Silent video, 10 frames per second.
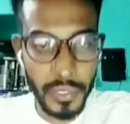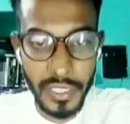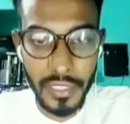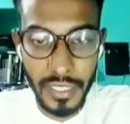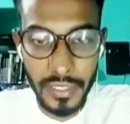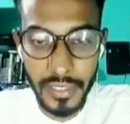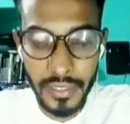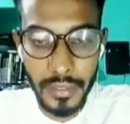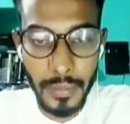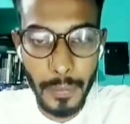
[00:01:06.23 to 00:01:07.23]
Science.
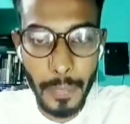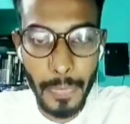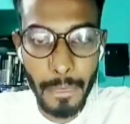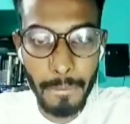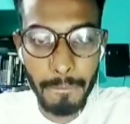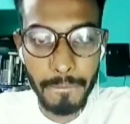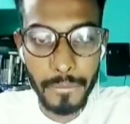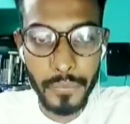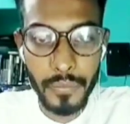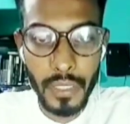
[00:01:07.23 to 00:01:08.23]
Okay.
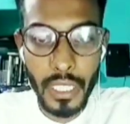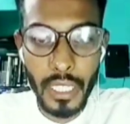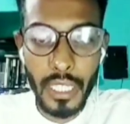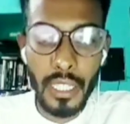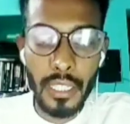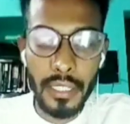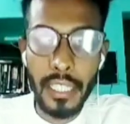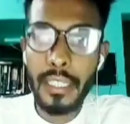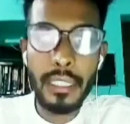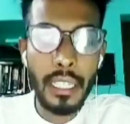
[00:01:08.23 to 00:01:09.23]

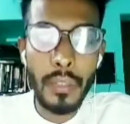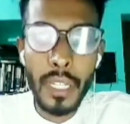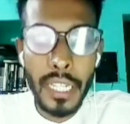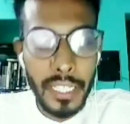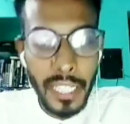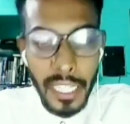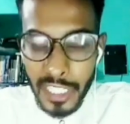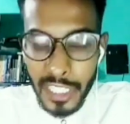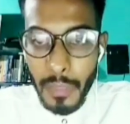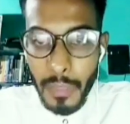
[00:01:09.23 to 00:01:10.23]
Then they will get the
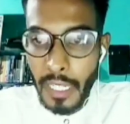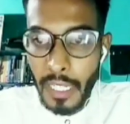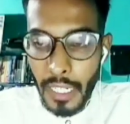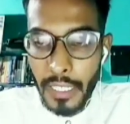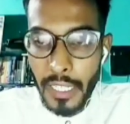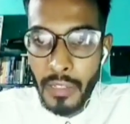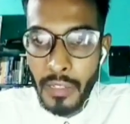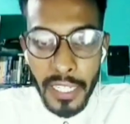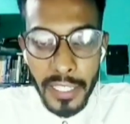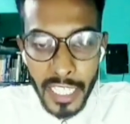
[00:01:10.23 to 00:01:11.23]
eligible. Uh, they will get the
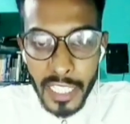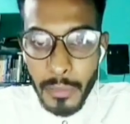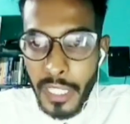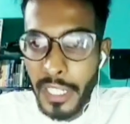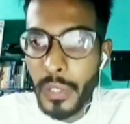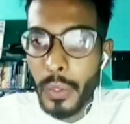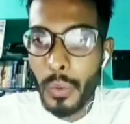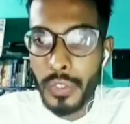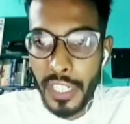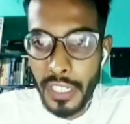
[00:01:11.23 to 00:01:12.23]
eligibility to
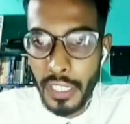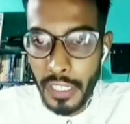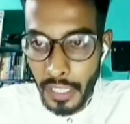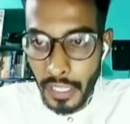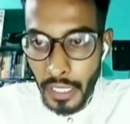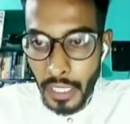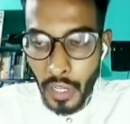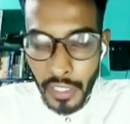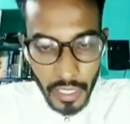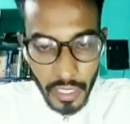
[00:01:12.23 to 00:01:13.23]
study the uh,
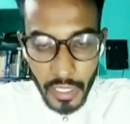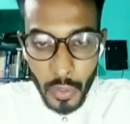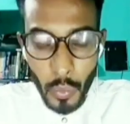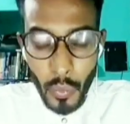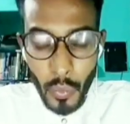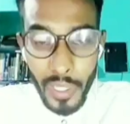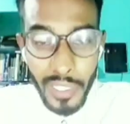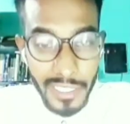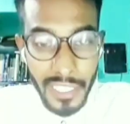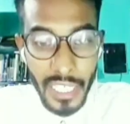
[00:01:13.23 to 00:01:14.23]
uh to work in
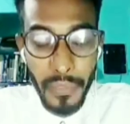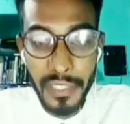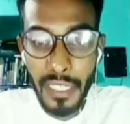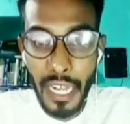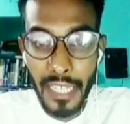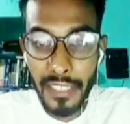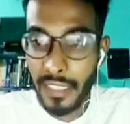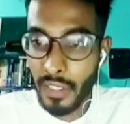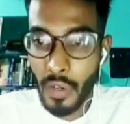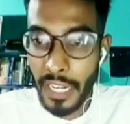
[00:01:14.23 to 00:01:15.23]
CFSL as an
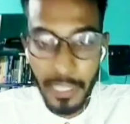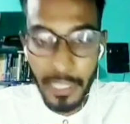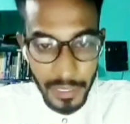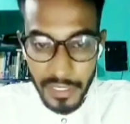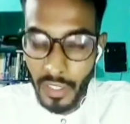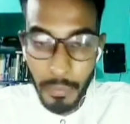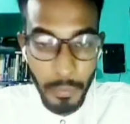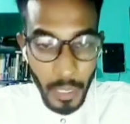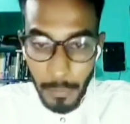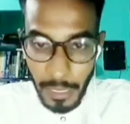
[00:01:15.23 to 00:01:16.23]
contract basis or
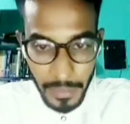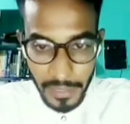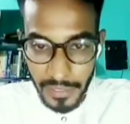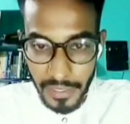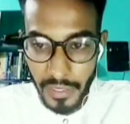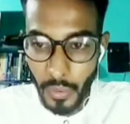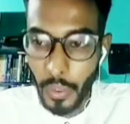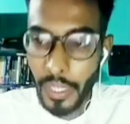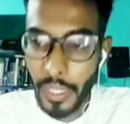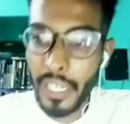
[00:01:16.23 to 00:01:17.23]
permanent basis. Okay.
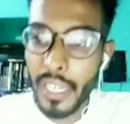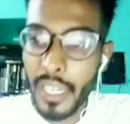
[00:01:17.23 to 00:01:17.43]
Yeah.